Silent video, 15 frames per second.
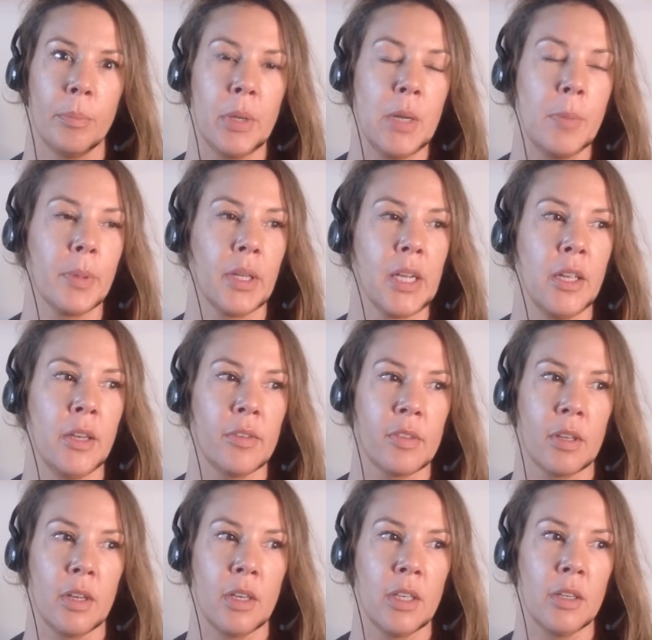People
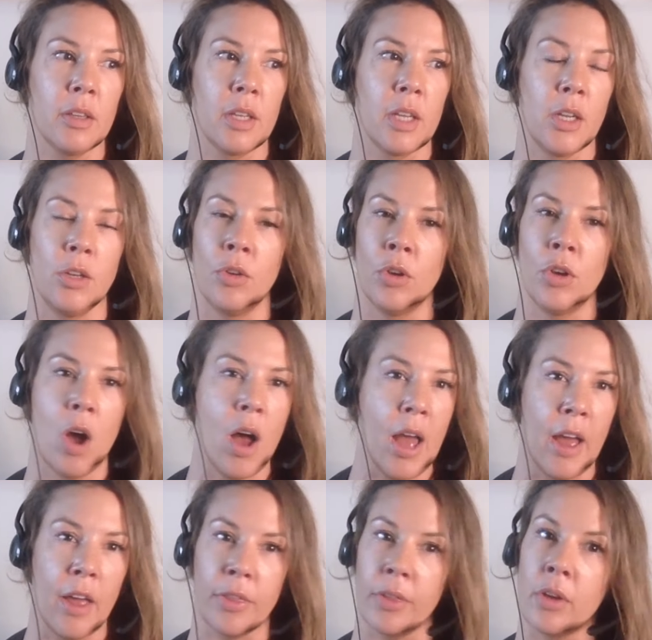instantly think you're not
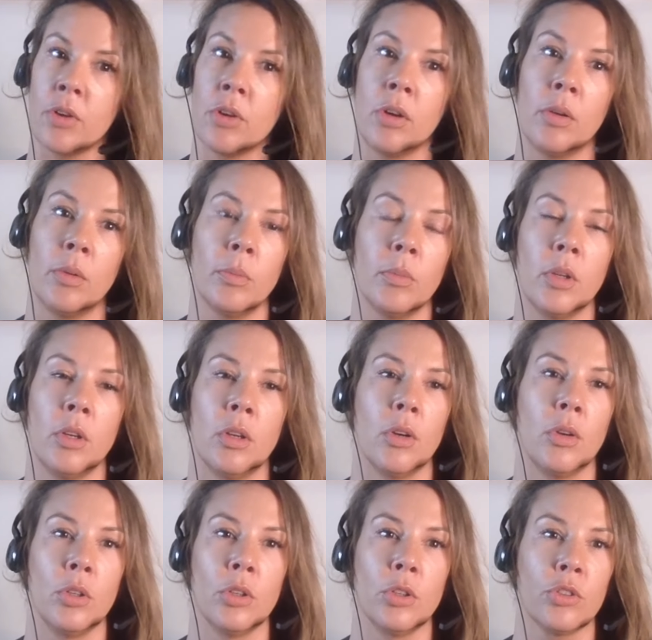ethical. You know,
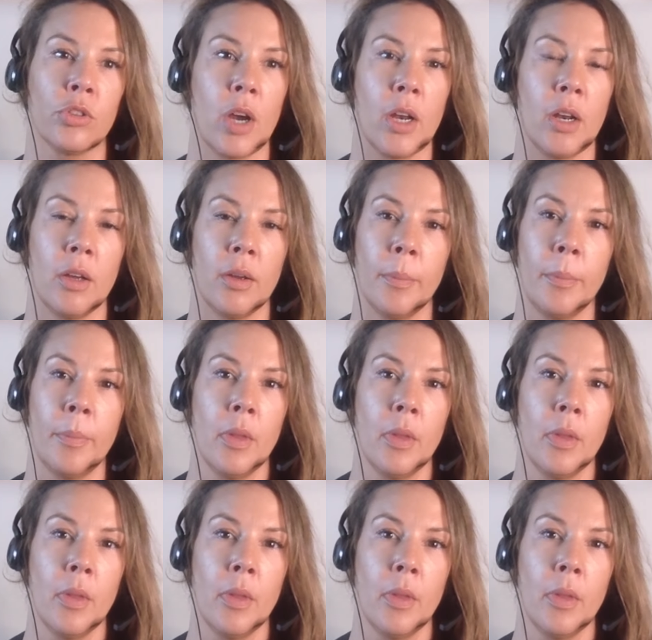you're trying to